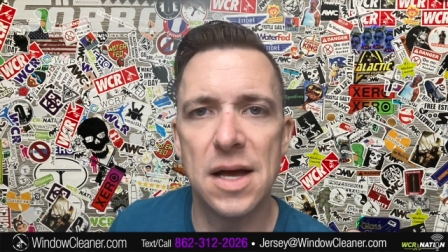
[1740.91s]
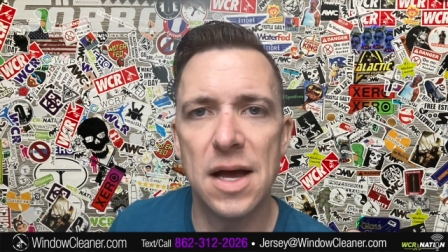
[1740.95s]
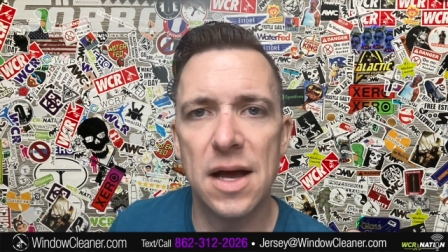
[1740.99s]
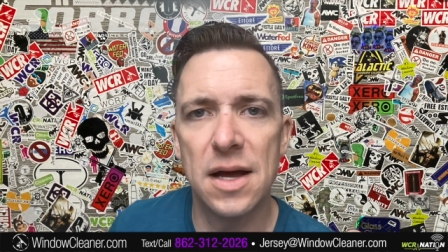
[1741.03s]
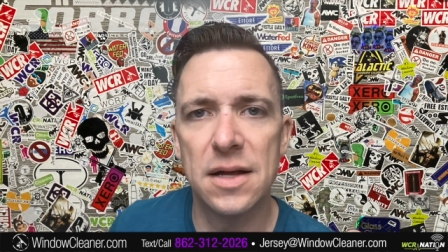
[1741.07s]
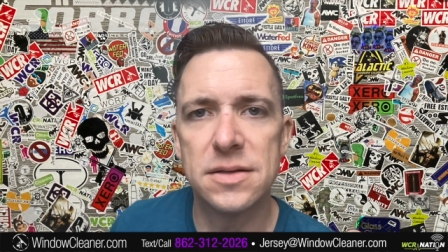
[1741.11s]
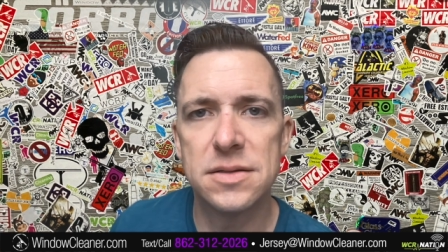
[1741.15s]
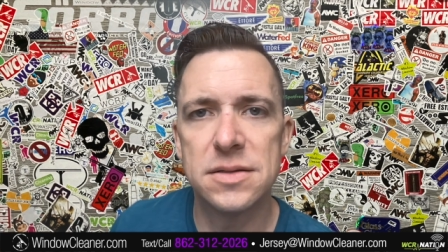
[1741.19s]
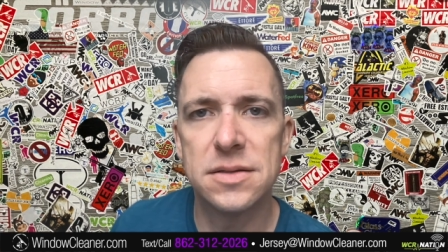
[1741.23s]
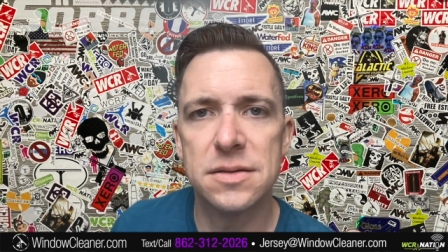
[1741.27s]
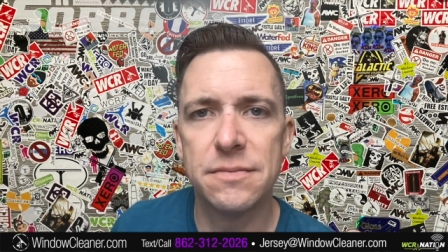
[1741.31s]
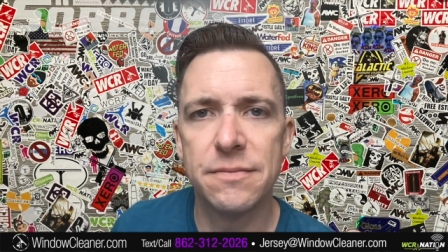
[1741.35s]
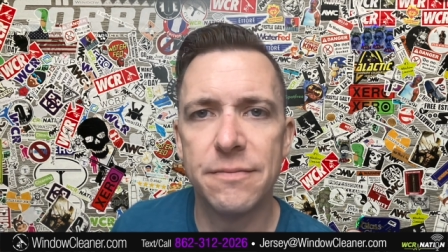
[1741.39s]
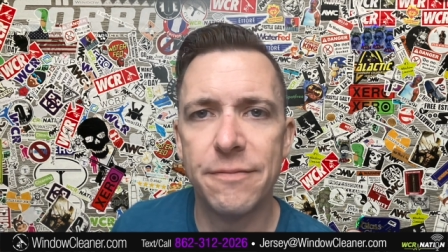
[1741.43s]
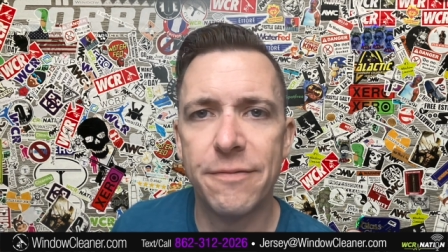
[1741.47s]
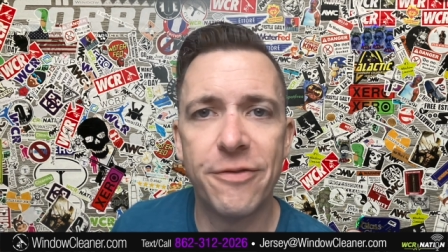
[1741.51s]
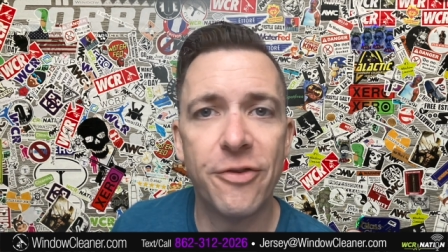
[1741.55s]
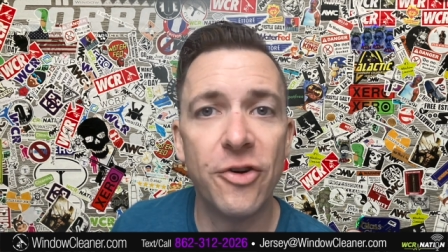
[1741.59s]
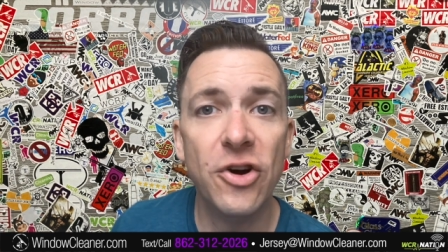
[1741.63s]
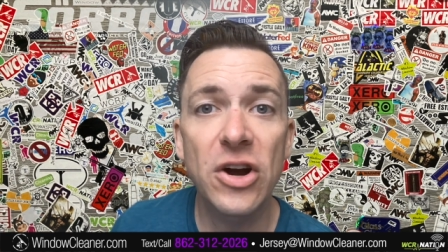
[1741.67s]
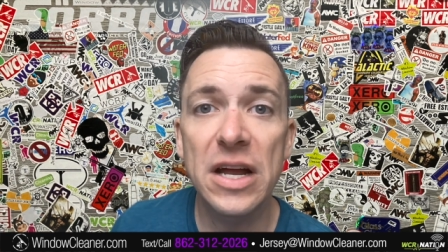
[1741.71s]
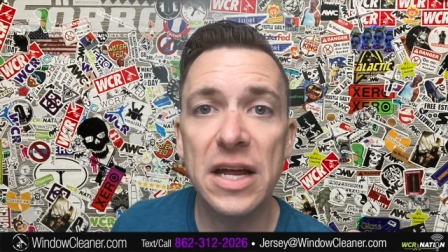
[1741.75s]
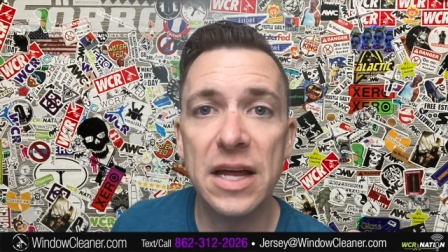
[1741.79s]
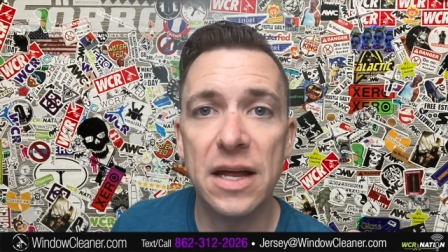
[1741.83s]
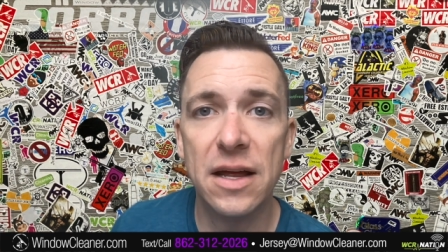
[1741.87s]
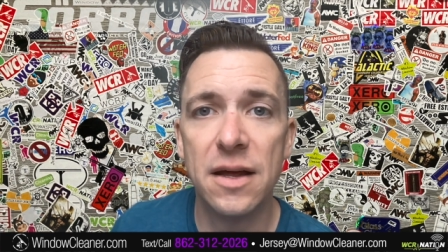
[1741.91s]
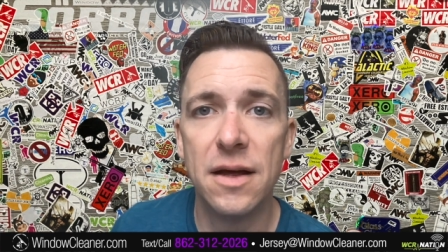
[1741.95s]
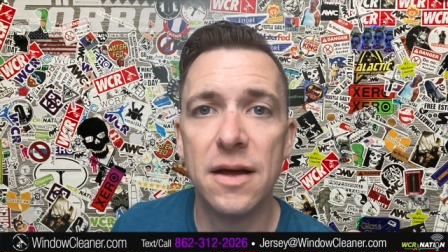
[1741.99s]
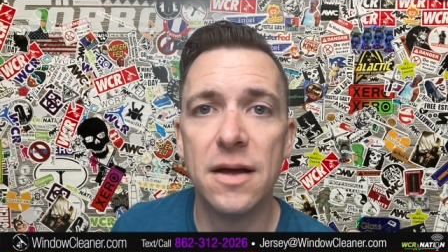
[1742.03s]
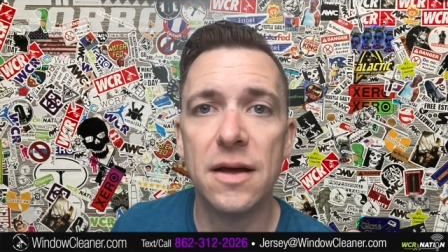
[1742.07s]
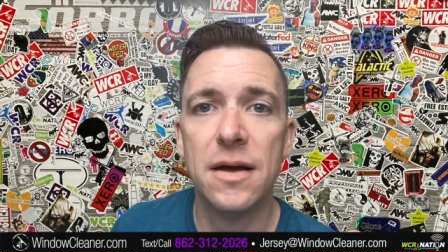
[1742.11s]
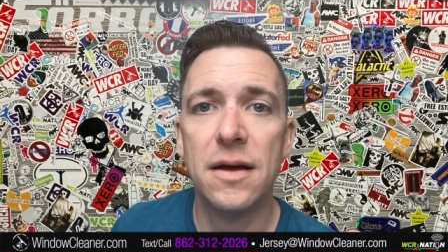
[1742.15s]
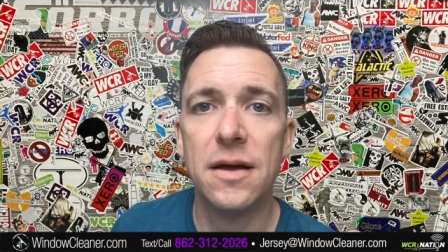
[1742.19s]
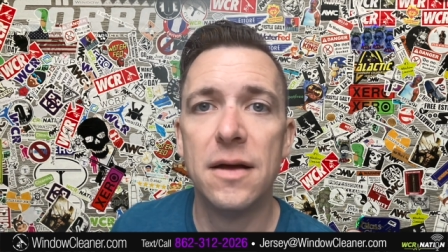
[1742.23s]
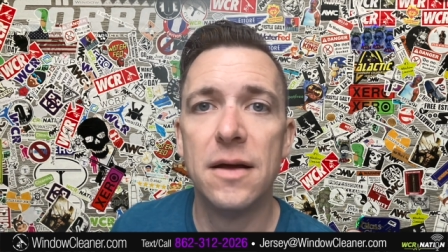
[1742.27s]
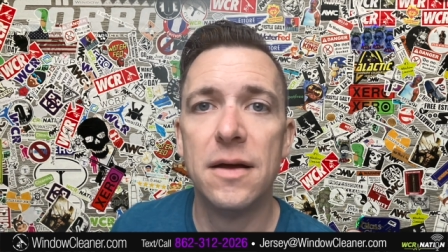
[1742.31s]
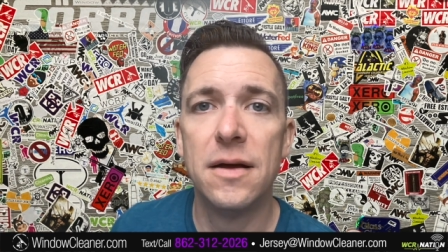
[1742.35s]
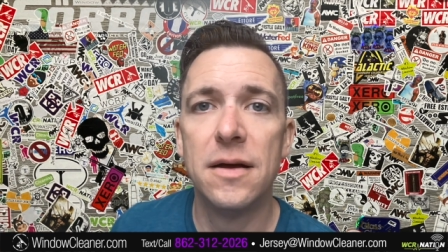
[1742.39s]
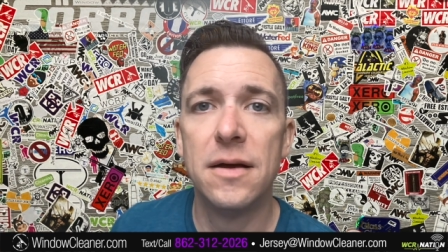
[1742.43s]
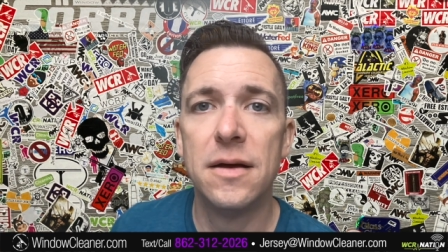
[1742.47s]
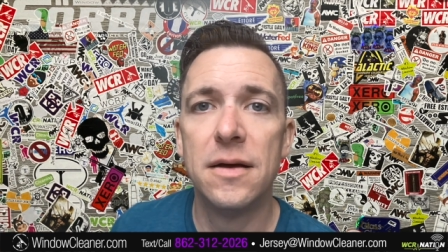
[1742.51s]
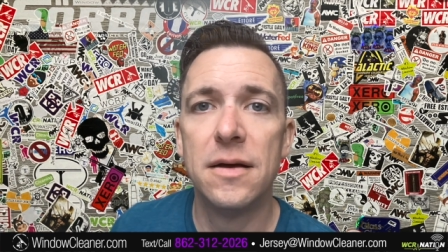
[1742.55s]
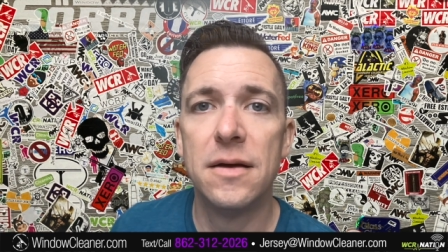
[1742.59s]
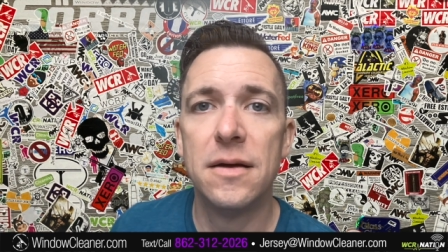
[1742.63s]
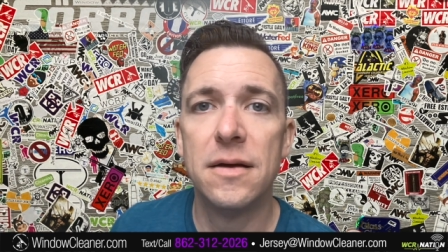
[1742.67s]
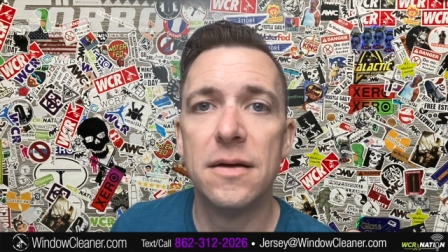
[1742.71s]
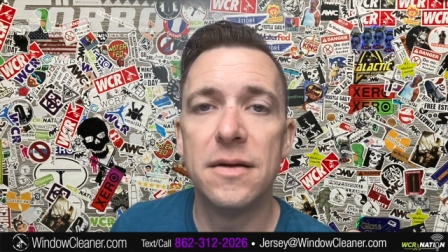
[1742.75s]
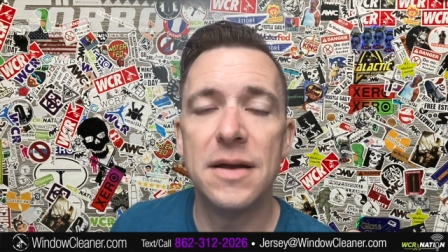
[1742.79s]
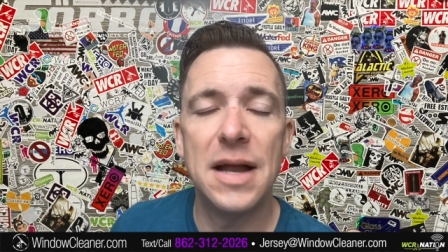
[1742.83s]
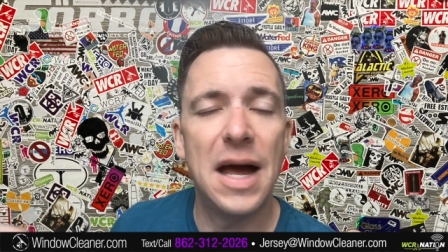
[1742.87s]
ads? Free.
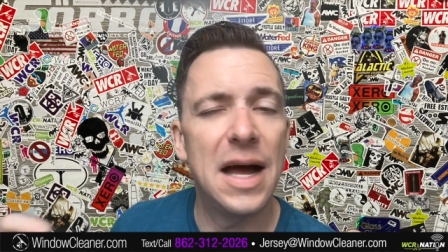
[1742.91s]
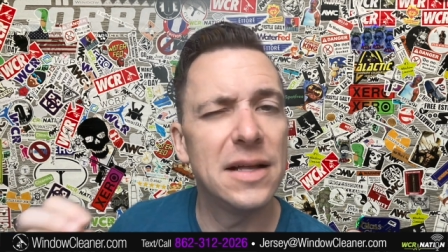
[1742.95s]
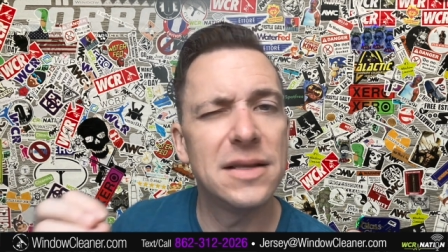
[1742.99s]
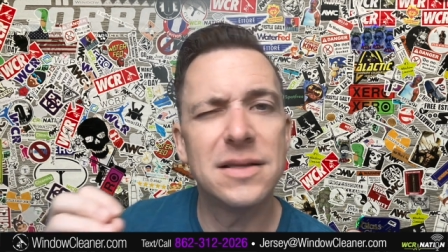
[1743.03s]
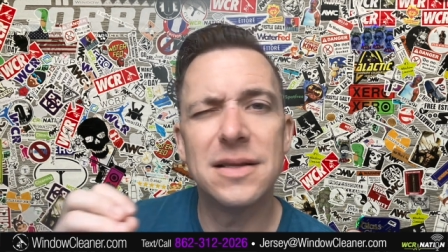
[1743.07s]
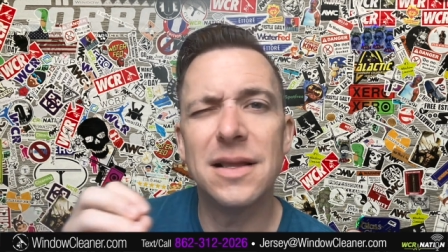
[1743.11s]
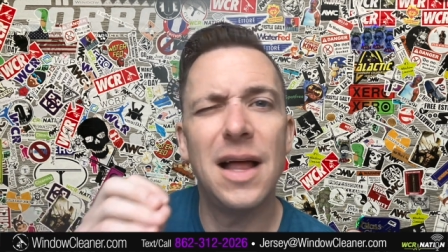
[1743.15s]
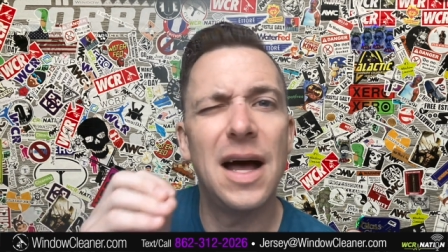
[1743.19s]
Not